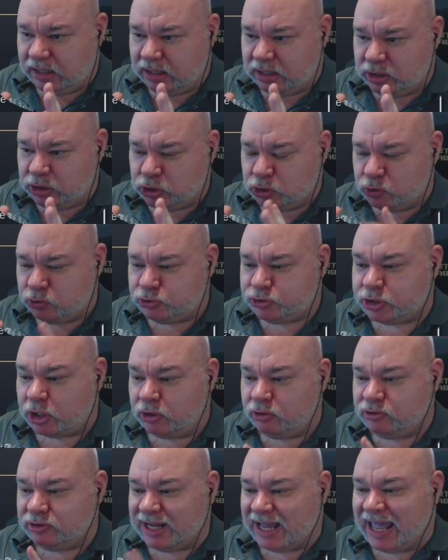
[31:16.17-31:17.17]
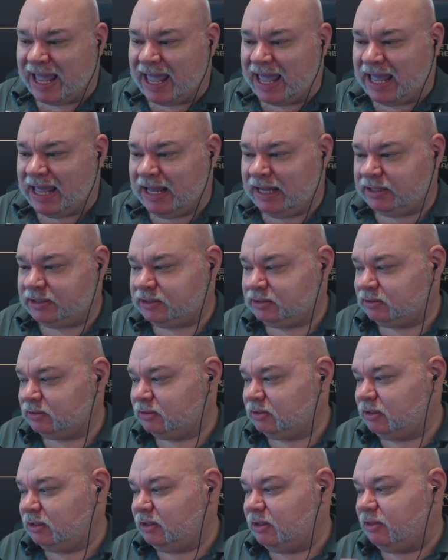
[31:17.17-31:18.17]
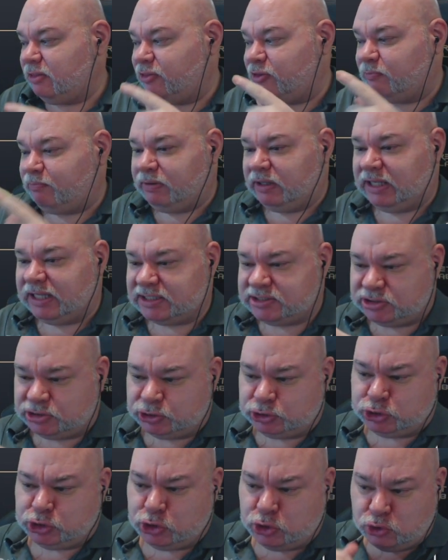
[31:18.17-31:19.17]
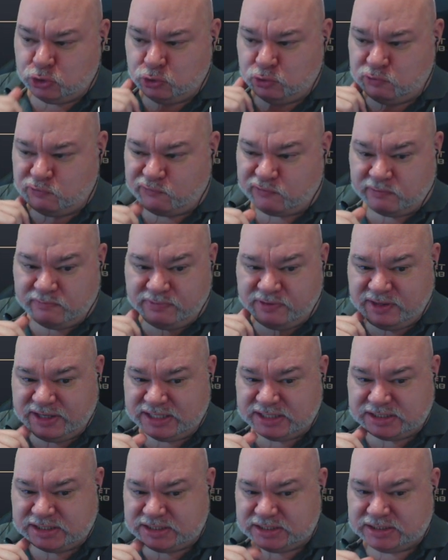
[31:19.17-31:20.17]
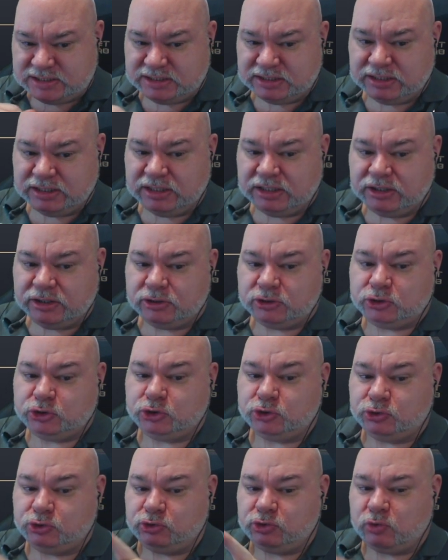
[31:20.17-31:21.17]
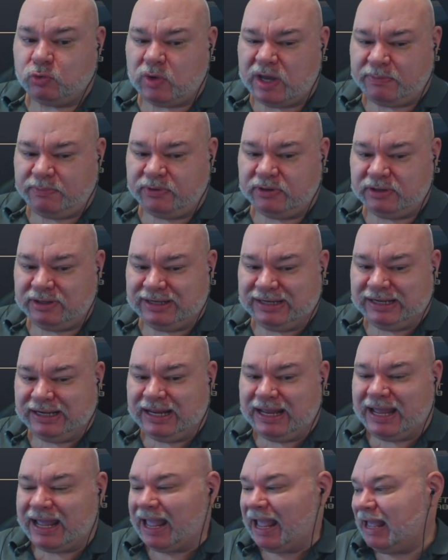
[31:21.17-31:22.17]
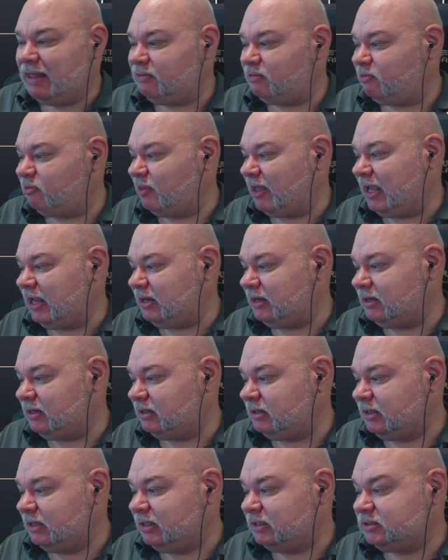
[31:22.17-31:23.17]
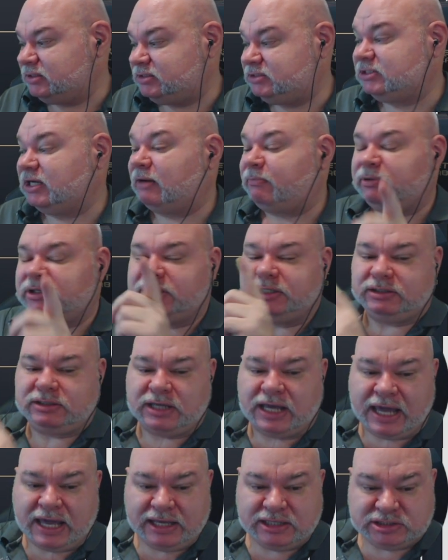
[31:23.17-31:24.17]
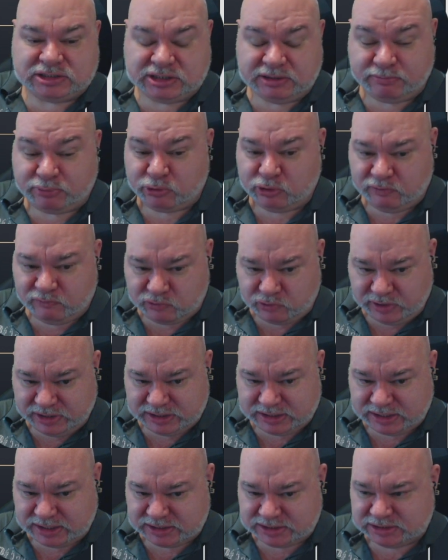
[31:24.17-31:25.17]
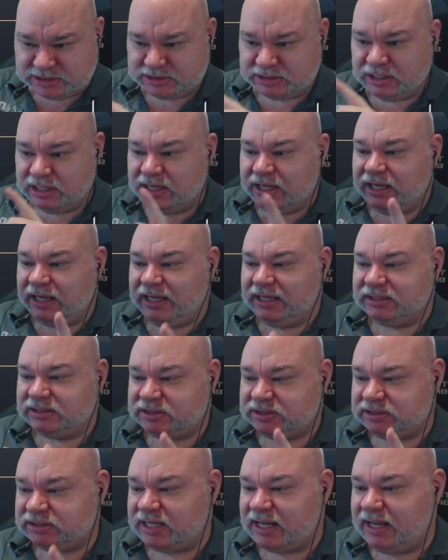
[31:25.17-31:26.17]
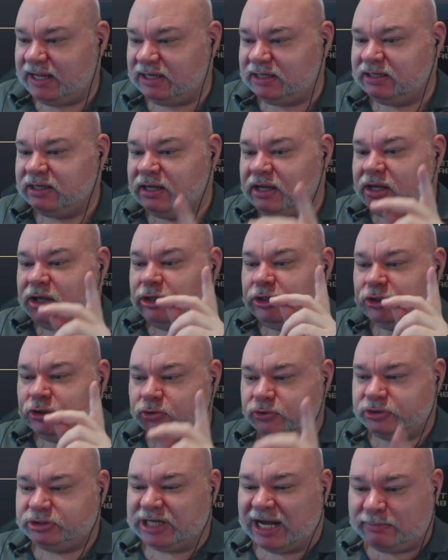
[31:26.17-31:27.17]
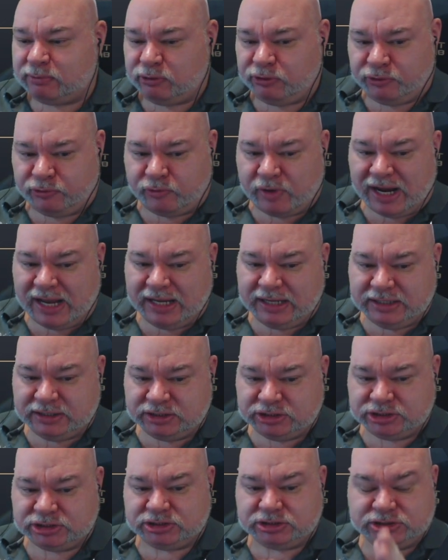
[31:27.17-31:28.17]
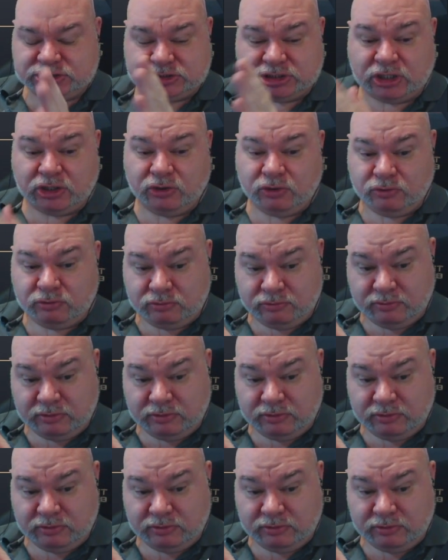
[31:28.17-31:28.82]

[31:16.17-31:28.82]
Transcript: you don't add the +2 from this to the weapon and then double it as improved crit does. Instead, you double the range, so